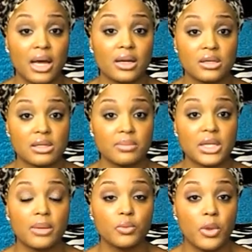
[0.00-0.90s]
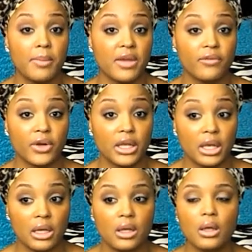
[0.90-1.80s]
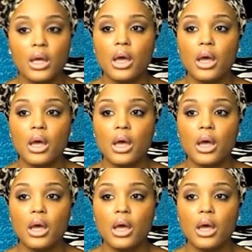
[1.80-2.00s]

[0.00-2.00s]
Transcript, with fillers: a lot because sometimes we may forget